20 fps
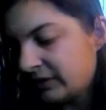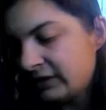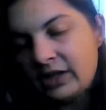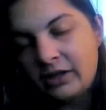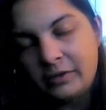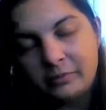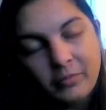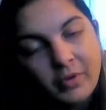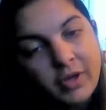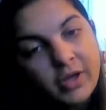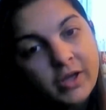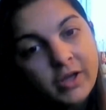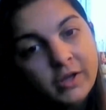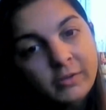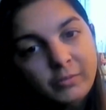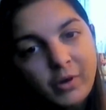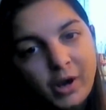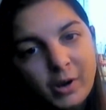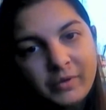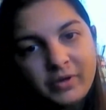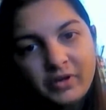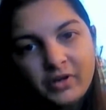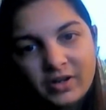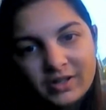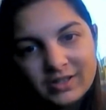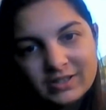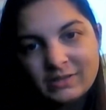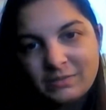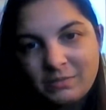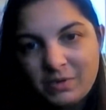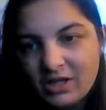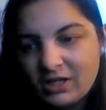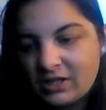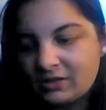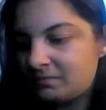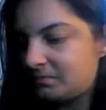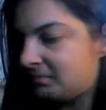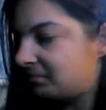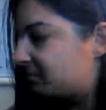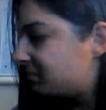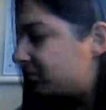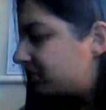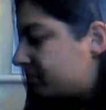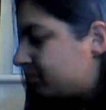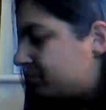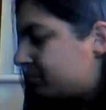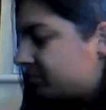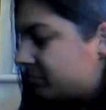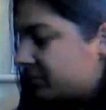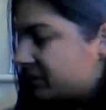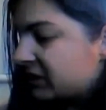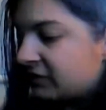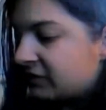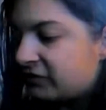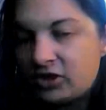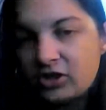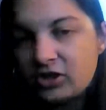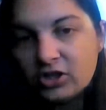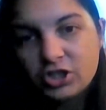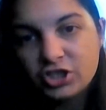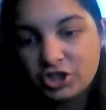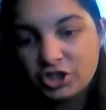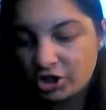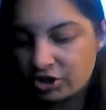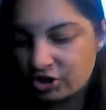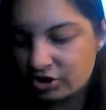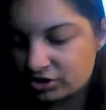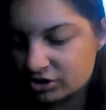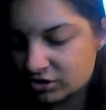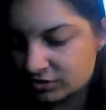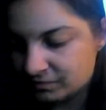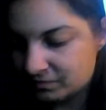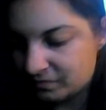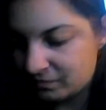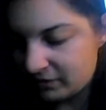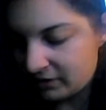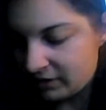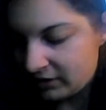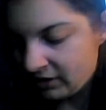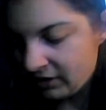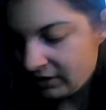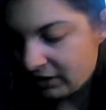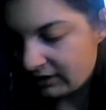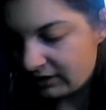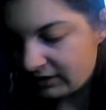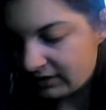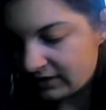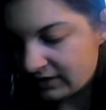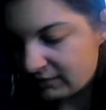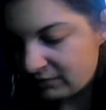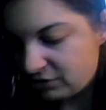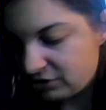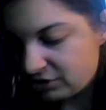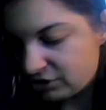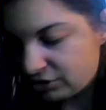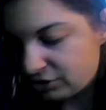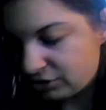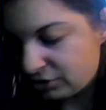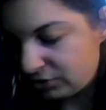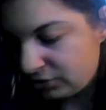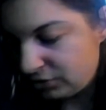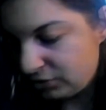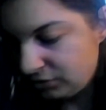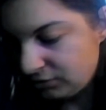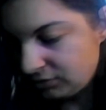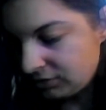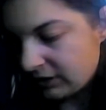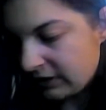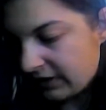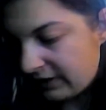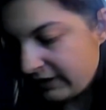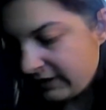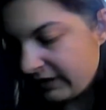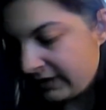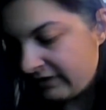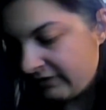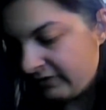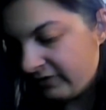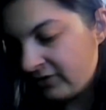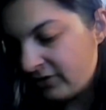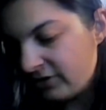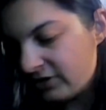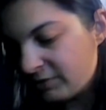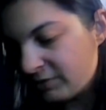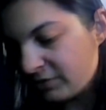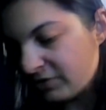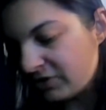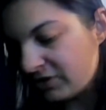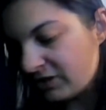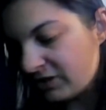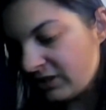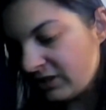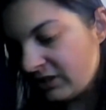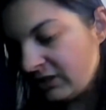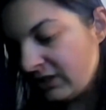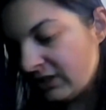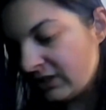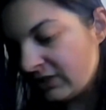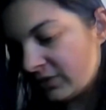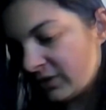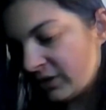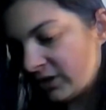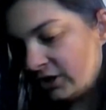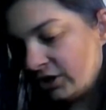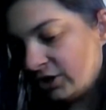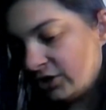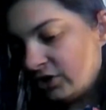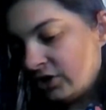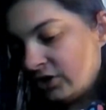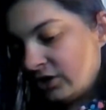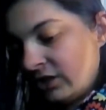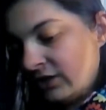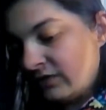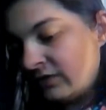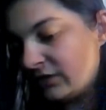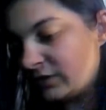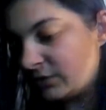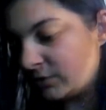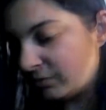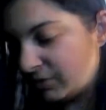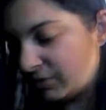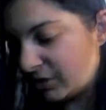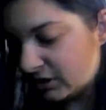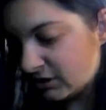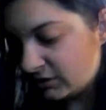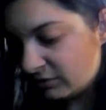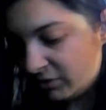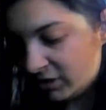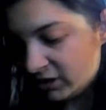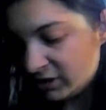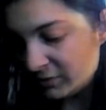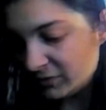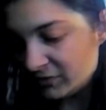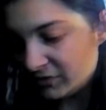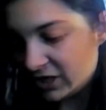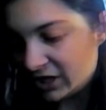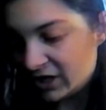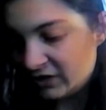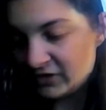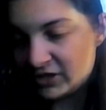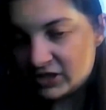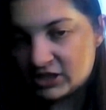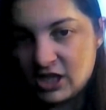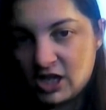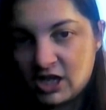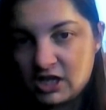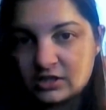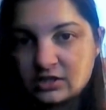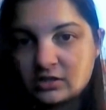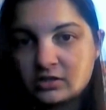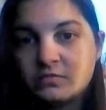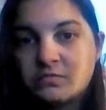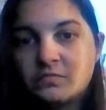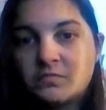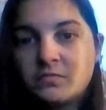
yeah, might be nice to make myself a nice shirt. At the same stall, I then spotted this one, and I couldn't leave this one because it reminds me of Day of the Dead.